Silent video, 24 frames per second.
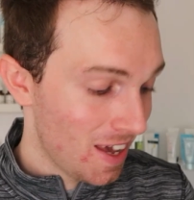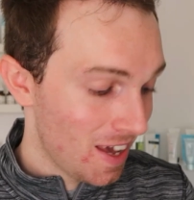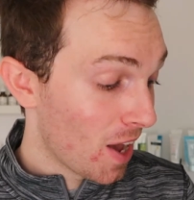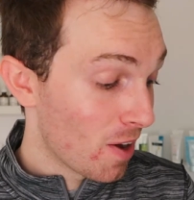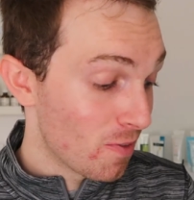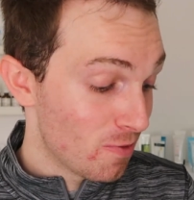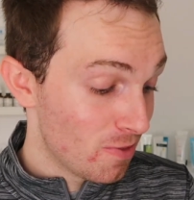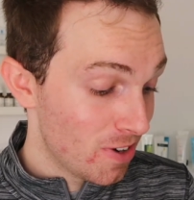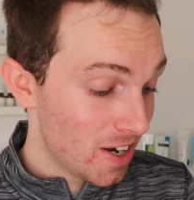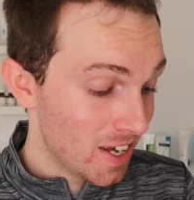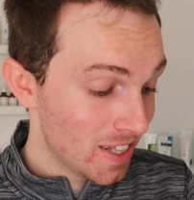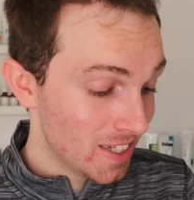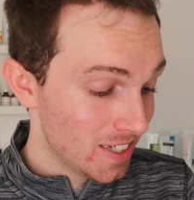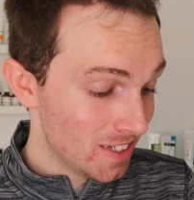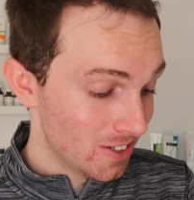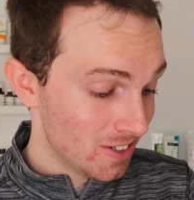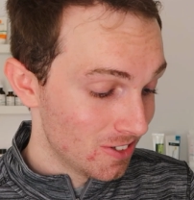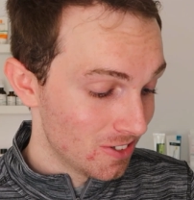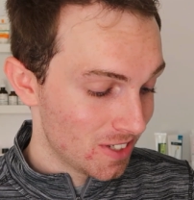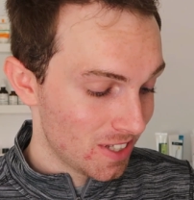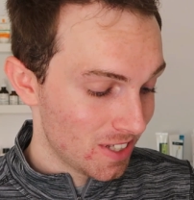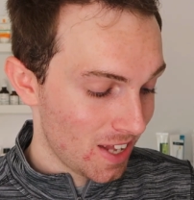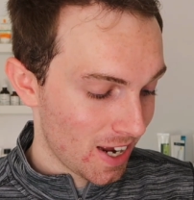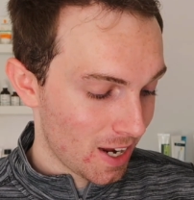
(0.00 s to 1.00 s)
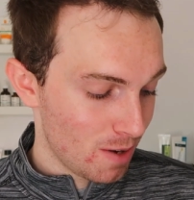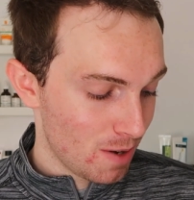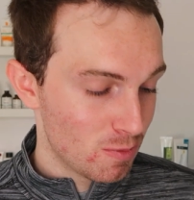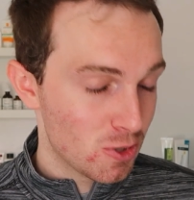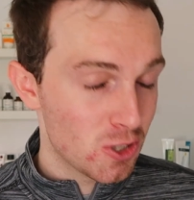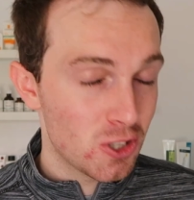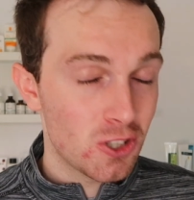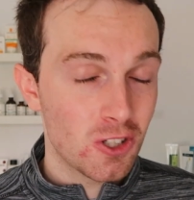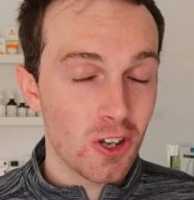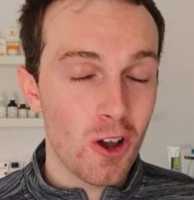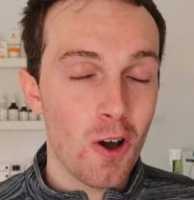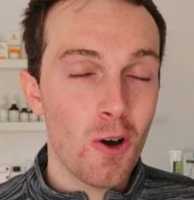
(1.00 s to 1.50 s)
It really does. Like, I'm
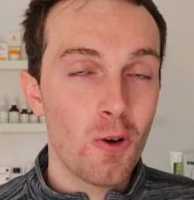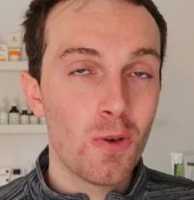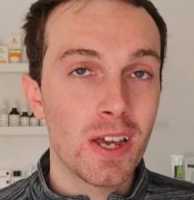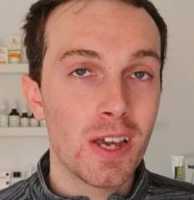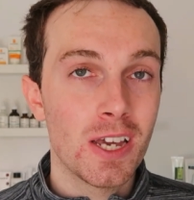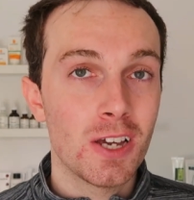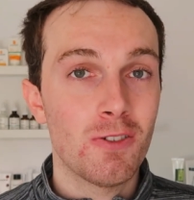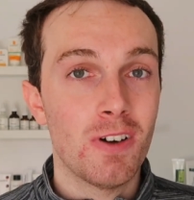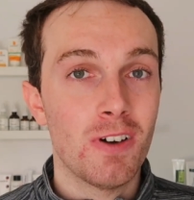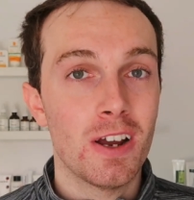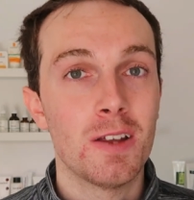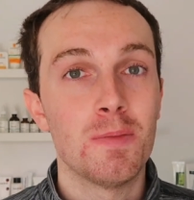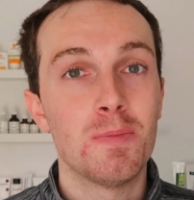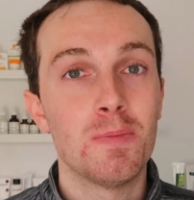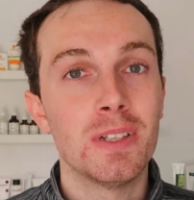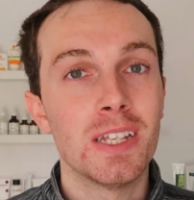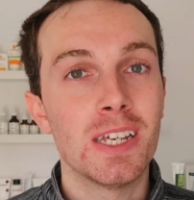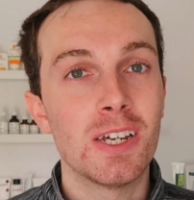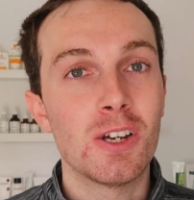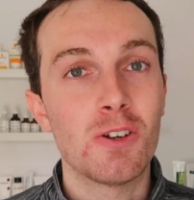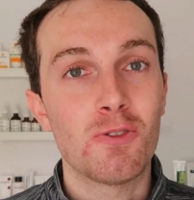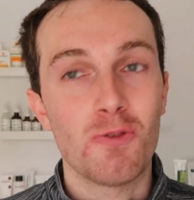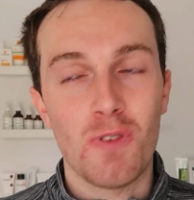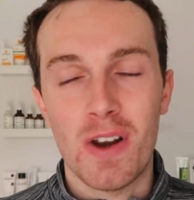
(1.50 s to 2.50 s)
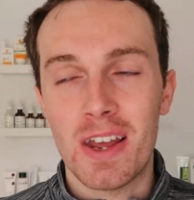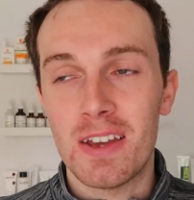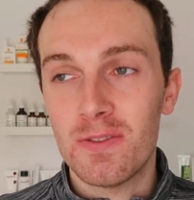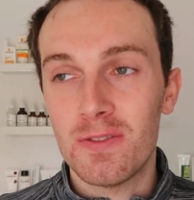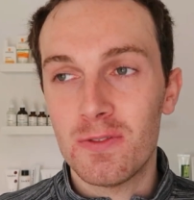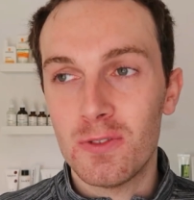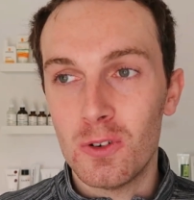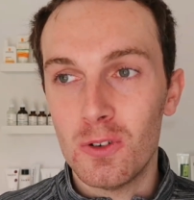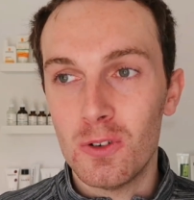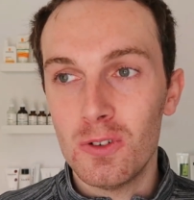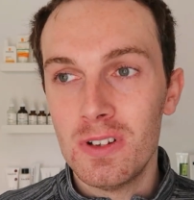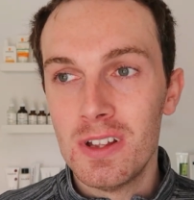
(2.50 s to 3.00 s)
so incredibly
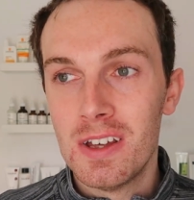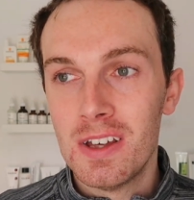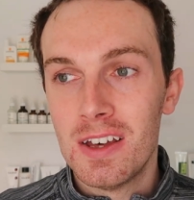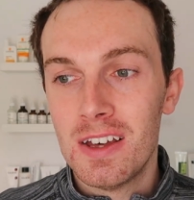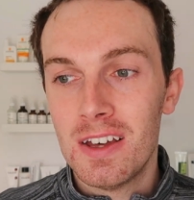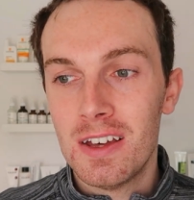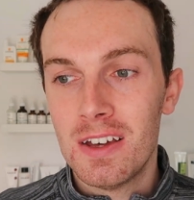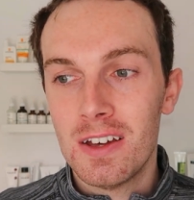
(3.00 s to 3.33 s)
grateful